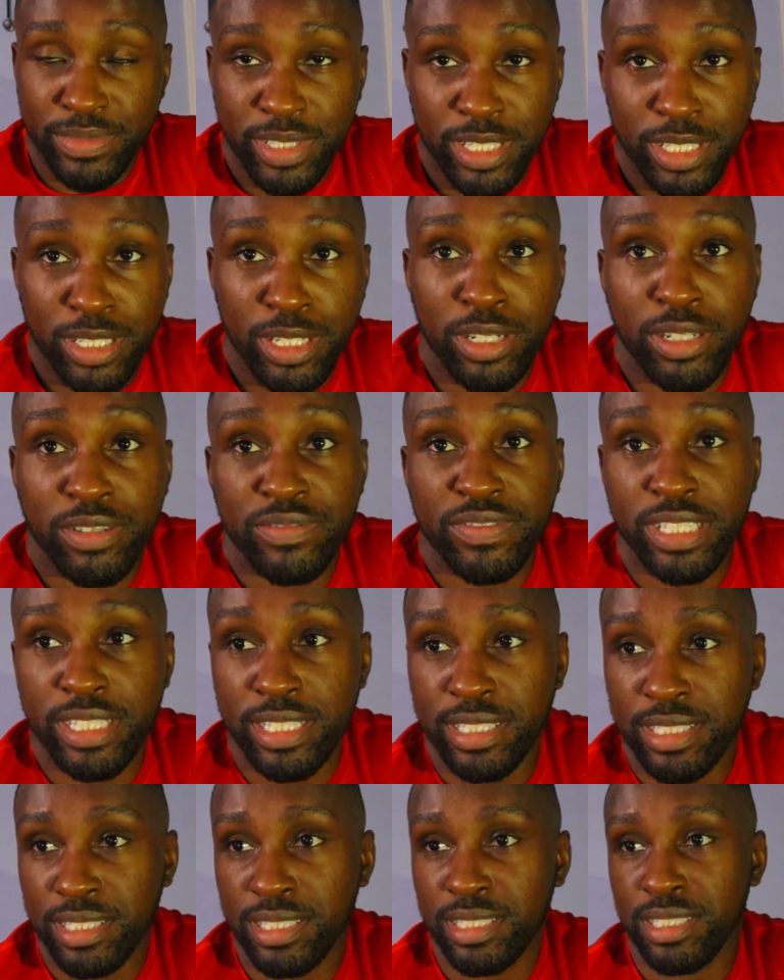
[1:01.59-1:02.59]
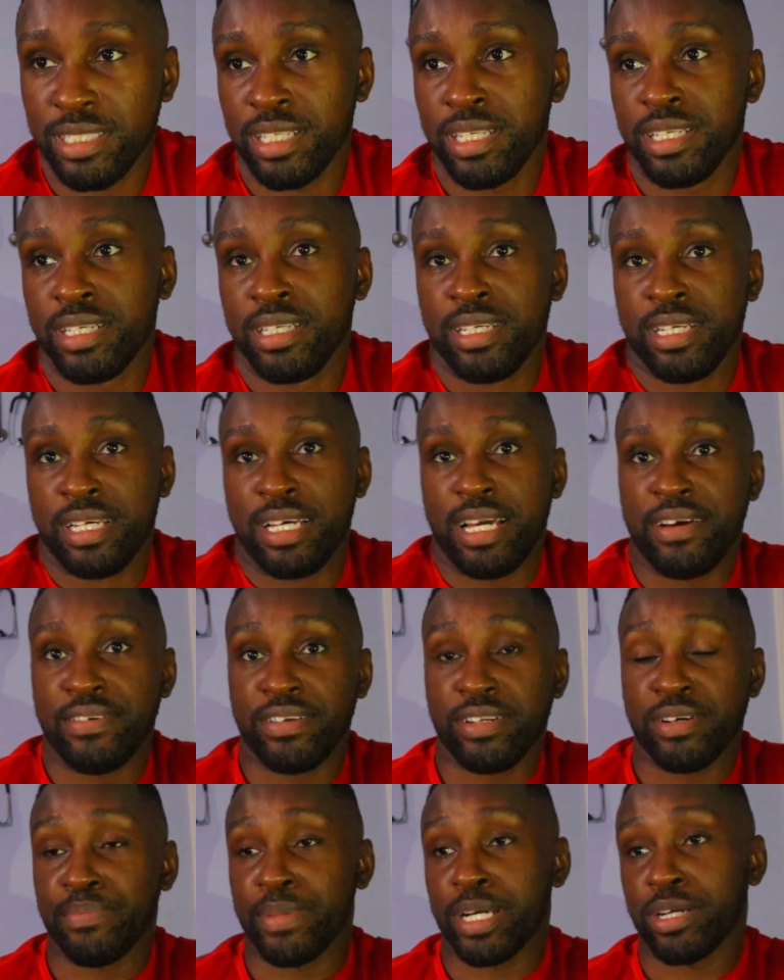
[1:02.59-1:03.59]
a lot of this. I have
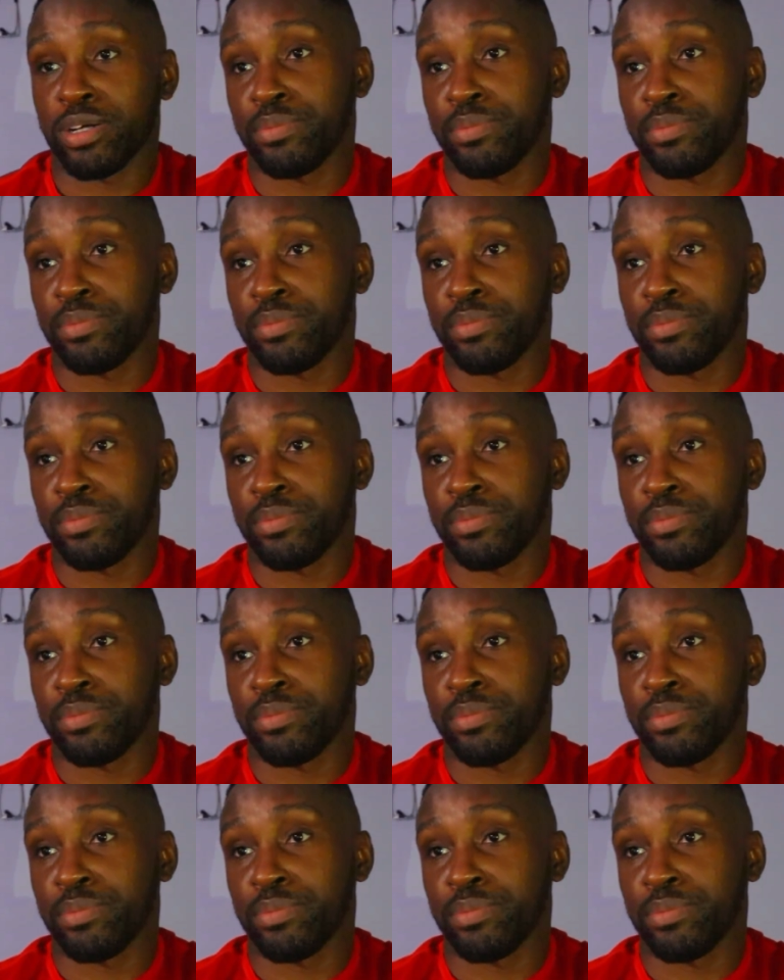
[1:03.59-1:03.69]
it on my